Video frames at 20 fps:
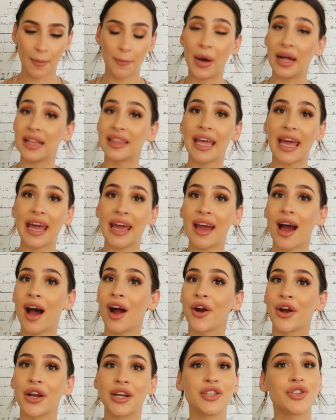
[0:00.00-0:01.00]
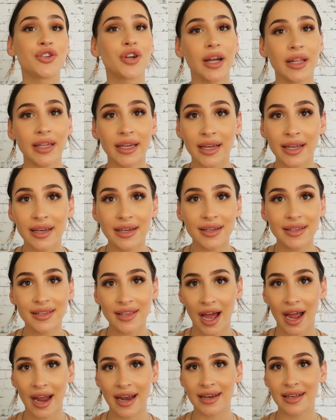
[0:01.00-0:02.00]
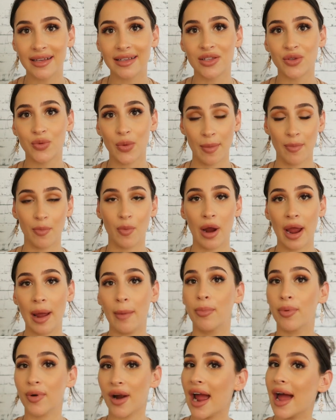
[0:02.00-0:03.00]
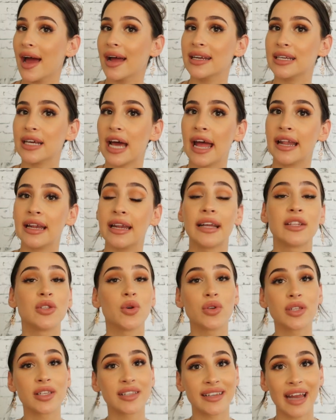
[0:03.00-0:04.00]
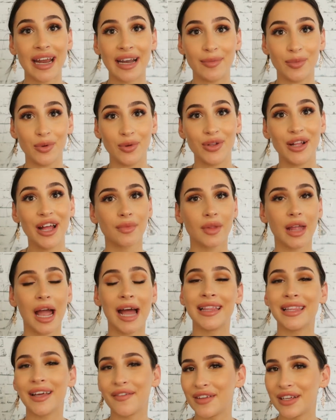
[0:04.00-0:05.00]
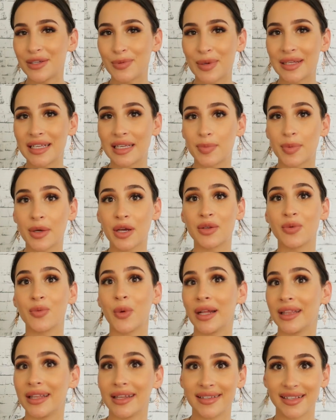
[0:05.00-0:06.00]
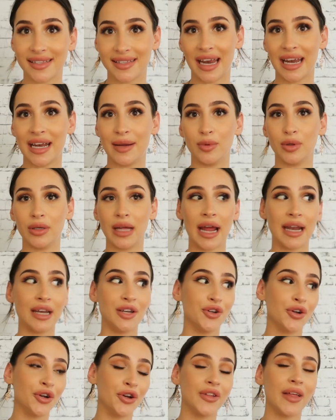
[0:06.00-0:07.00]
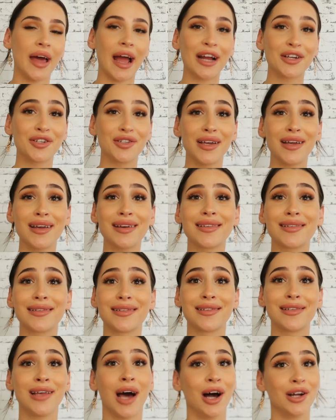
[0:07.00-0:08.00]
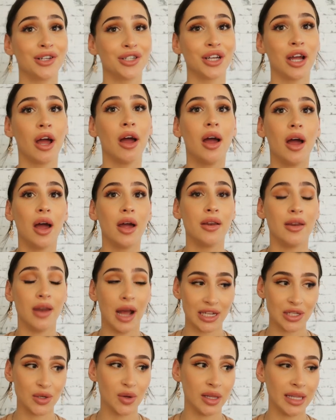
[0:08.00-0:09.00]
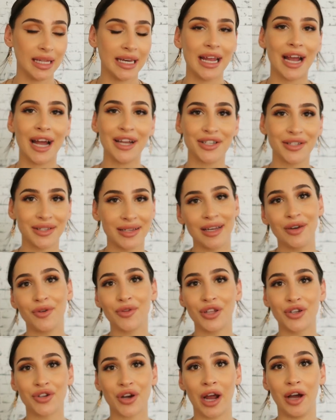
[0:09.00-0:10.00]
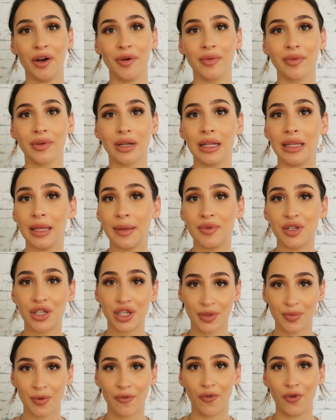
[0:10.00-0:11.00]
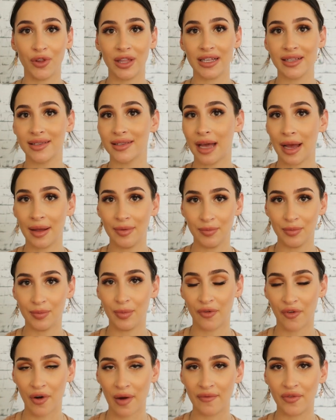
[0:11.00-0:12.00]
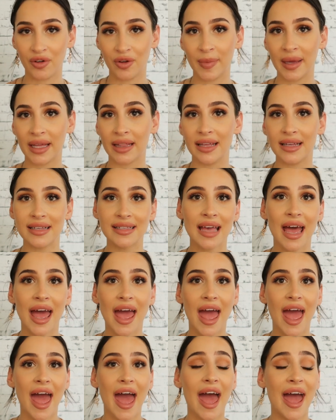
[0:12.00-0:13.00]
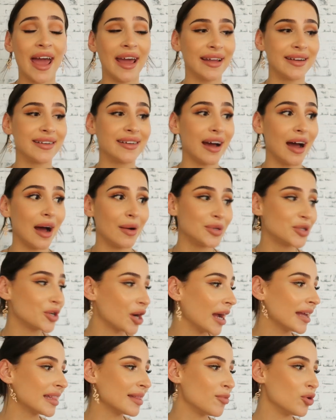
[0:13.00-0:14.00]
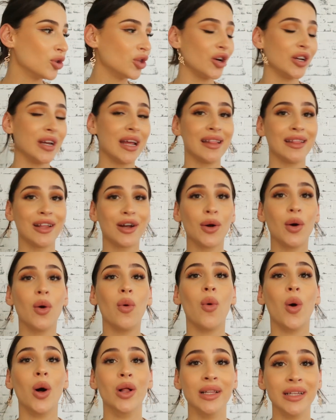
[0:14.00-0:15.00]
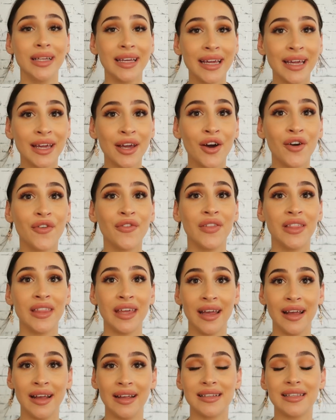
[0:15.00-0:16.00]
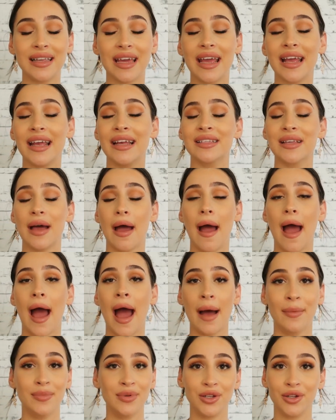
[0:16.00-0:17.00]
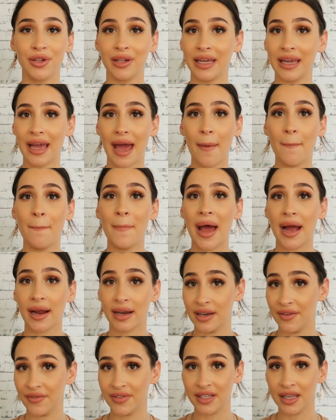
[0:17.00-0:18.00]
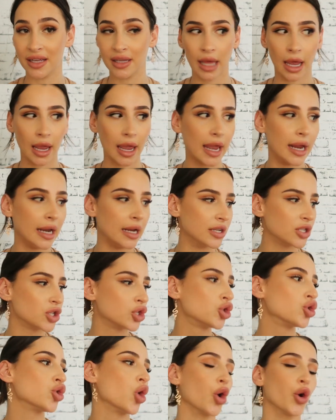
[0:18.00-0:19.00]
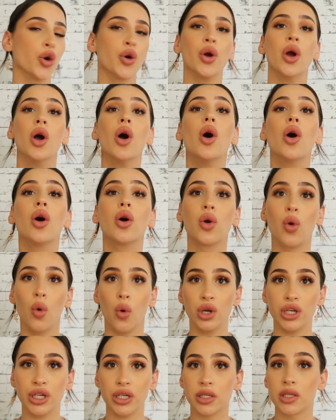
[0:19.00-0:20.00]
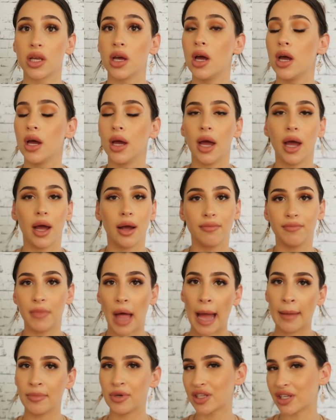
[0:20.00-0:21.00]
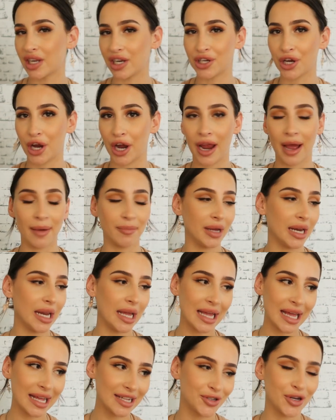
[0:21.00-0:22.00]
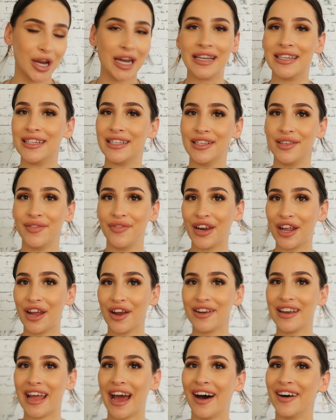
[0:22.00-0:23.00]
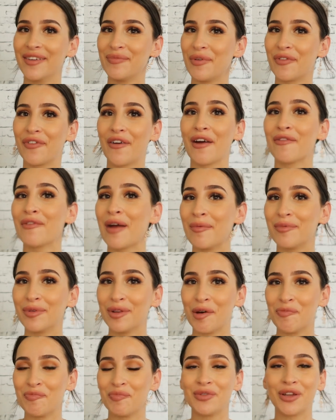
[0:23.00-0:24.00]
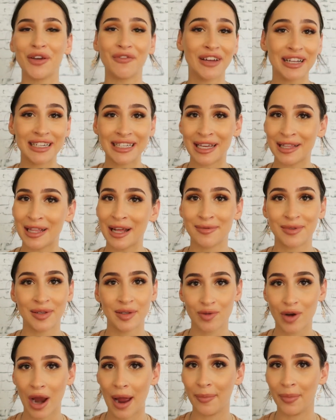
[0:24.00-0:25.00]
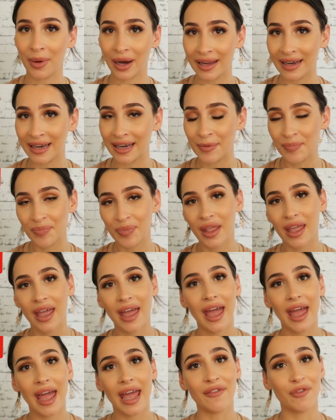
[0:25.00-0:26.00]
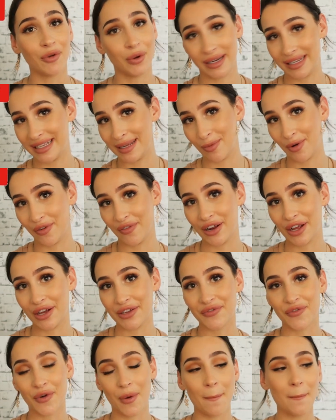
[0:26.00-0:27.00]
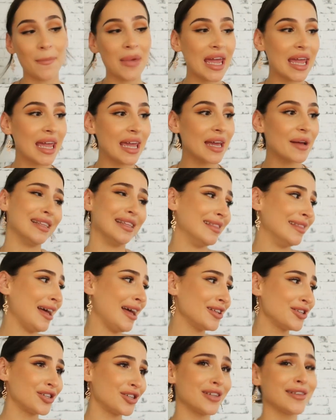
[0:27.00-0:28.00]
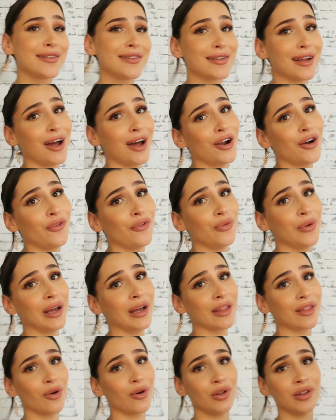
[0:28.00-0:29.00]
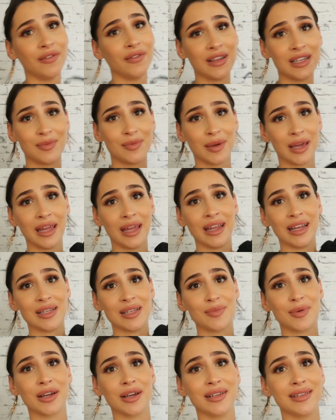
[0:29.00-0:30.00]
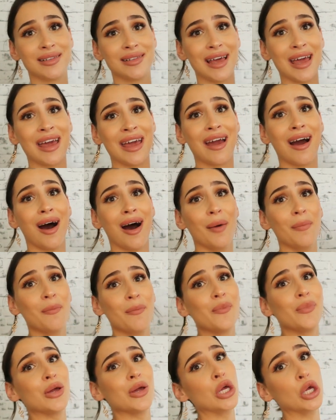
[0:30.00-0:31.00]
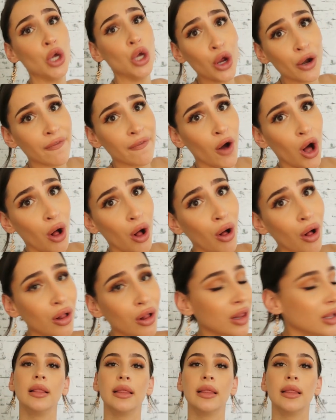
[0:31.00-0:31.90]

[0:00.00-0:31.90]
But they are an Australian designed swimwear brand, and it's all sustainable. I love these pieces because one, they're sustainable, and two, they're actually such nice quality. I just did all the try on clips just before this, before I'm filming this, and I was trying them all on, and the quality of these is absolutely magnificent. Like, it is so gorgeous. I'm just gonna show you. I'm gonna get straight into this video now before I ramble on. Don't forget to hit that subscribe button if you want to see more videos from me. Let's just start off with all of these bikinis because they are beautiful.